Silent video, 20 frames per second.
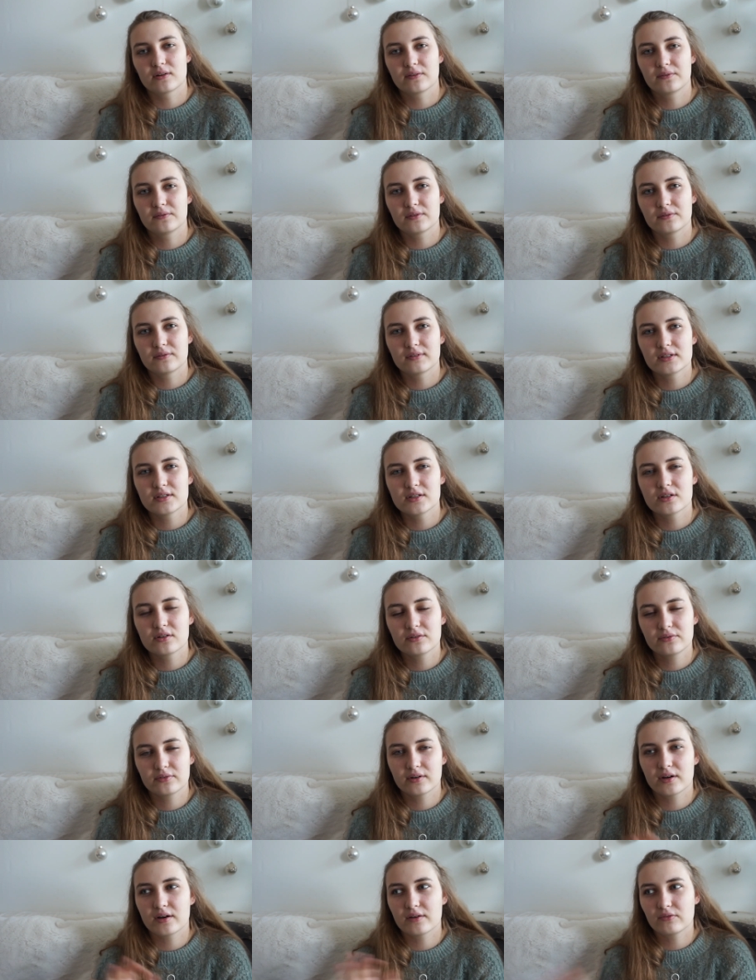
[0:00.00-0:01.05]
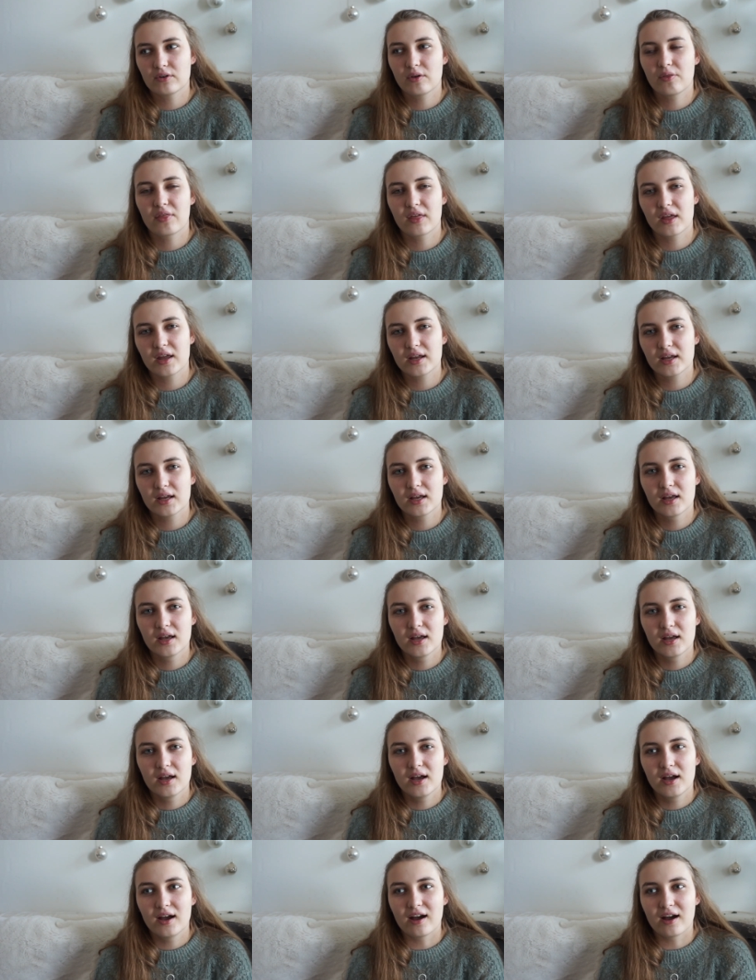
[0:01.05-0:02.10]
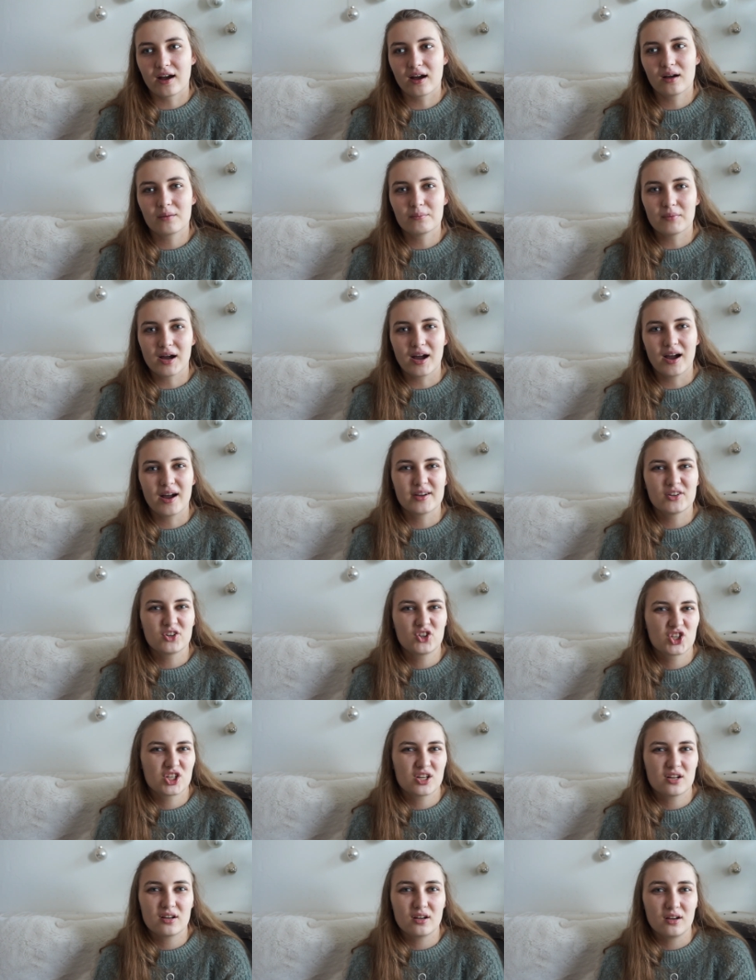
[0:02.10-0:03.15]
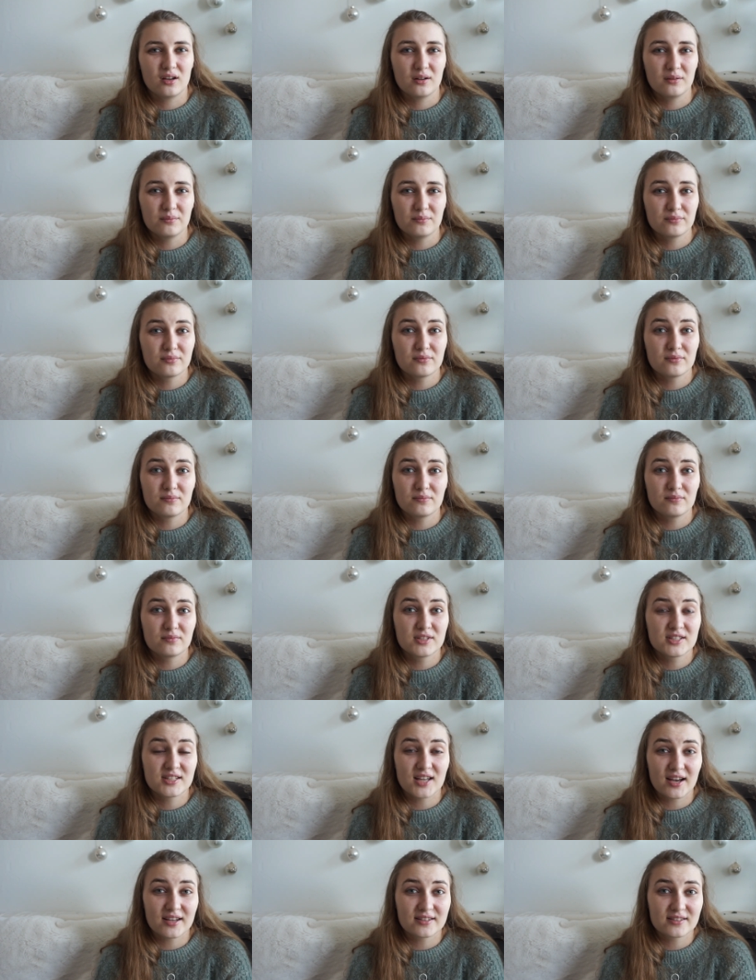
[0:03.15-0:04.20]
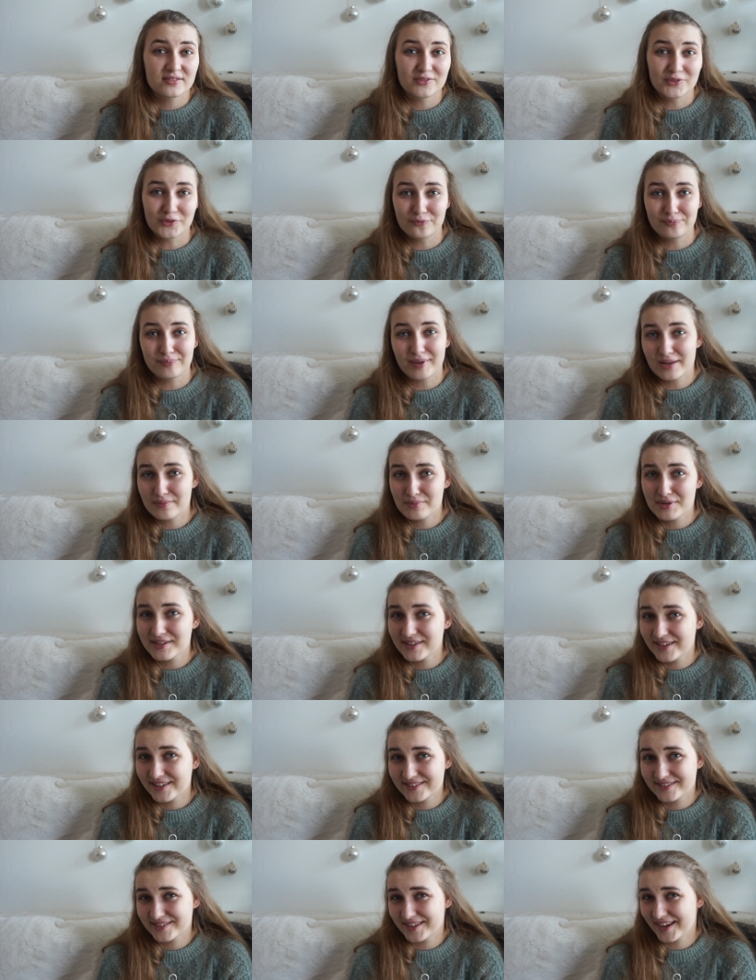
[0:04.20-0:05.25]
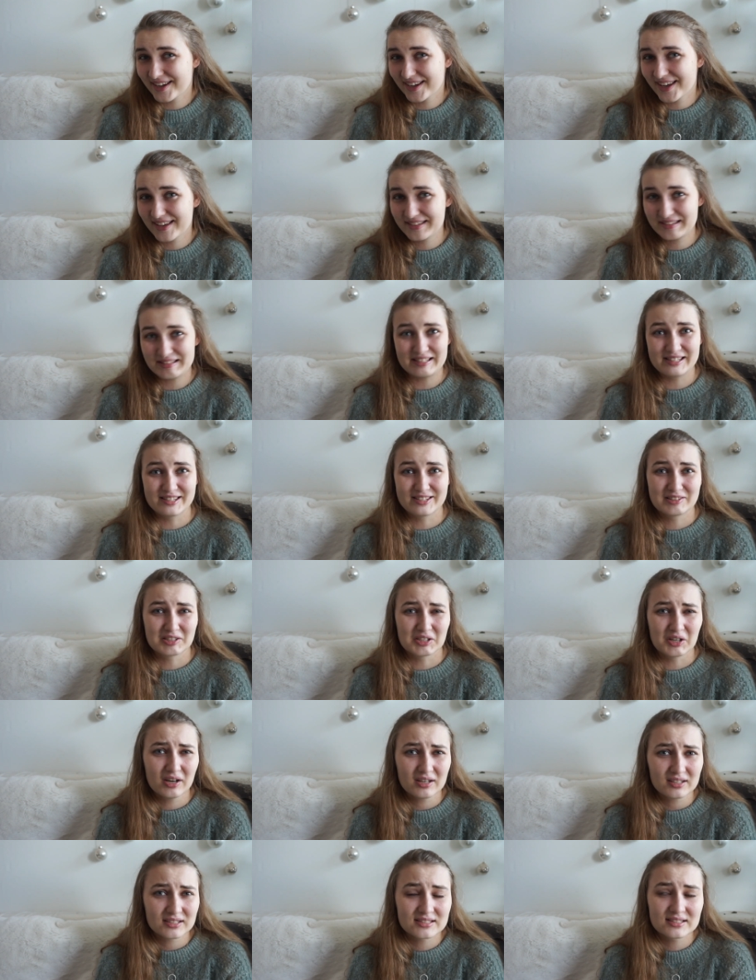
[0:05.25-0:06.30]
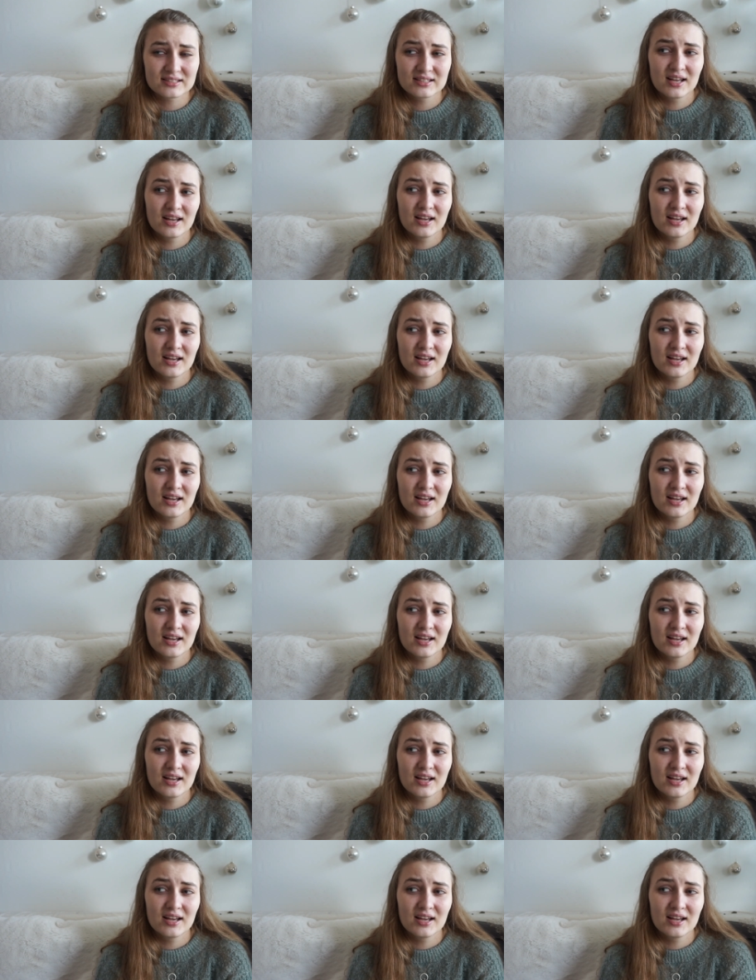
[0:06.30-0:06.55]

of the video for everything. I'll share sizes of baby knits, I guess, and socks,